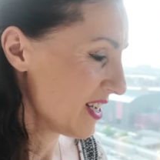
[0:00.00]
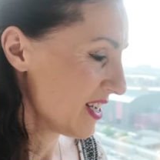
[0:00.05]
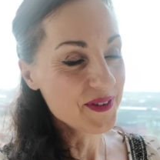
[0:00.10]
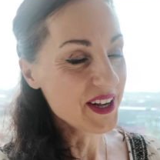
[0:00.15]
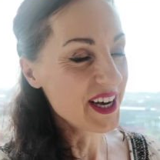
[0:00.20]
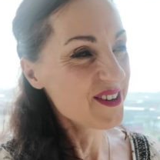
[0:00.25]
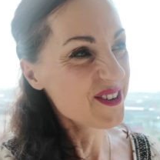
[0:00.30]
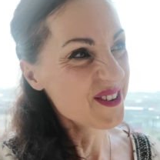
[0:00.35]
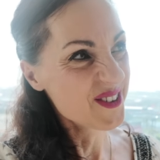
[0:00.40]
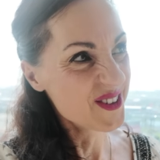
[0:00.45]

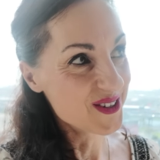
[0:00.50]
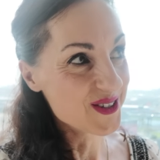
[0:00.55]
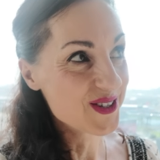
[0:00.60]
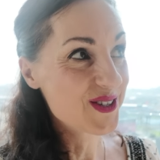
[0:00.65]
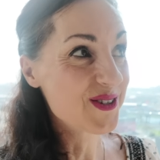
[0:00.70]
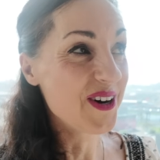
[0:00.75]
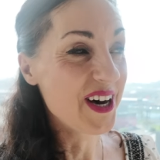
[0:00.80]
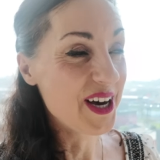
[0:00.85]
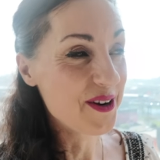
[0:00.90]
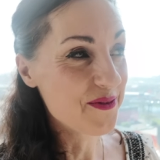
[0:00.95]
I don't know.
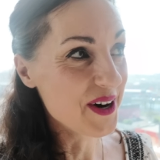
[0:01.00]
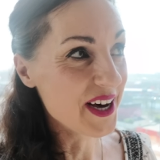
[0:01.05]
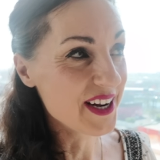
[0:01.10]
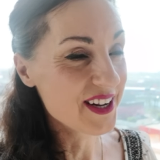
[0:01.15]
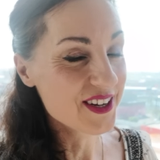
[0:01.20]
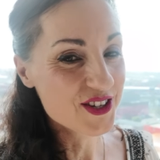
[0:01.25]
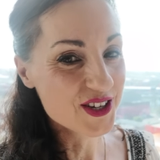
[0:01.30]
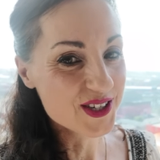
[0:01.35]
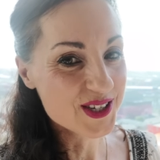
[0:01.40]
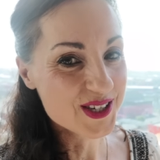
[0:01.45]
So I rather
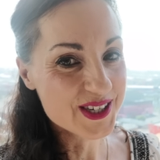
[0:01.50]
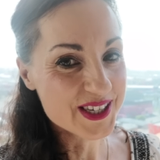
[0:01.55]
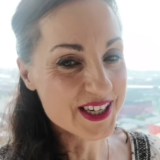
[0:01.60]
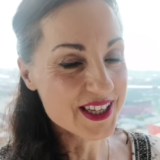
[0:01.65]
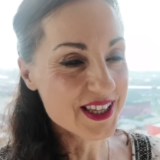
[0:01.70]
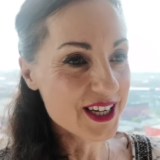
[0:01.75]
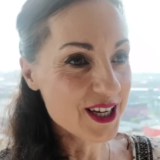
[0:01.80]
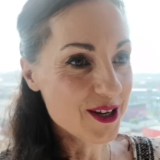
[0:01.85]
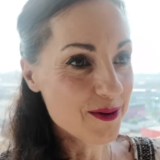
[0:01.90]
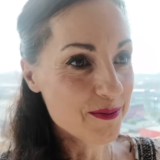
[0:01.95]
just
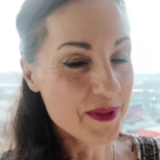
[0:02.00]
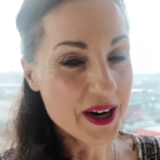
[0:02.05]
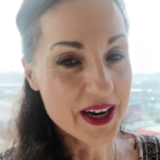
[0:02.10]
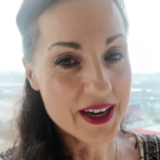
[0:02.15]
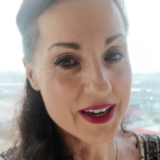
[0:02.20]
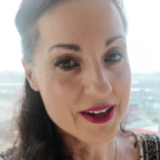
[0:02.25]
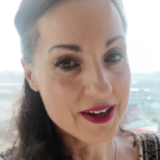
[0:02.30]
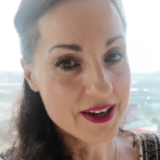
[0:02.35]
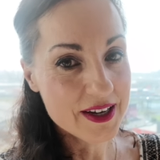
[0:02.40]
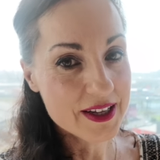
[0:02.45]
sit in
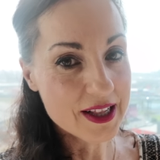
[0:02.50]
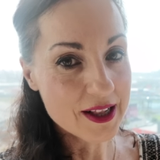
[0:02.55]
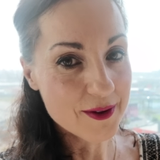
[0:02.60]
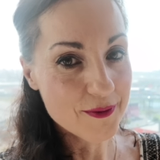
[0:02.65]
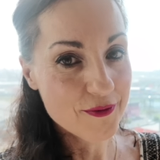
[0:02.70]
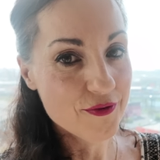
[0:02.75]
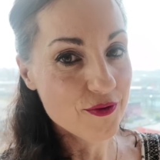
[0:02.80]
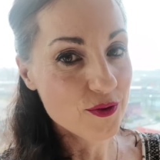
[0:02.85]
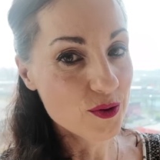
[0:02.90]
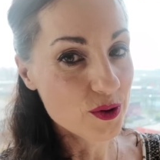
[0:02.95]
my little
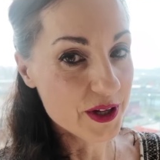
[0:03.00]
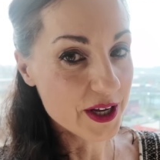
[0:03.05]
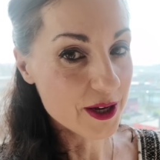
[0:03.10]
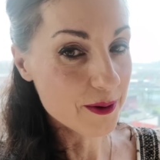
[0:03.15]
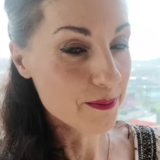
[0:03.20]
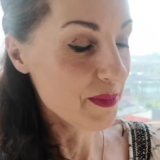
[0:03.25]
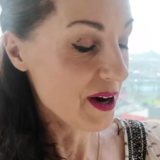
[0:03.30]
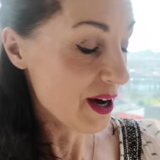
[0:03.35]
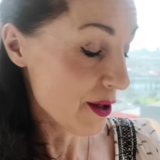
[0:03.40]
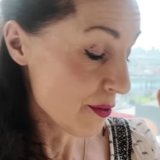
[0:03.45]
folding
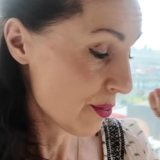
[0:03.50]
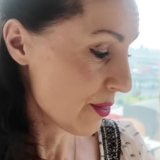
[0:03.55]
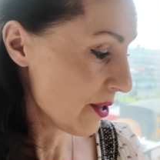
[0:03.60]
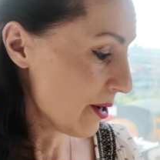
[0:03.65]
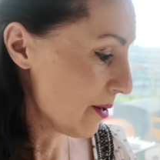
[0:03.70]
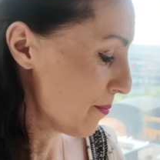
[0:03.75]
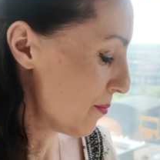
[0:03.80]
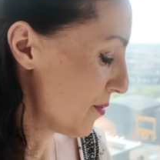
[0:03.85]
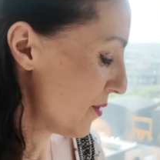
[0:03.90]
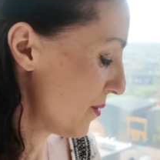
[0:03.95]

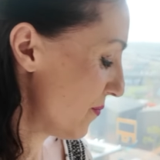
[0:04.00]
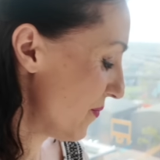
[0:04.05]
bathtub.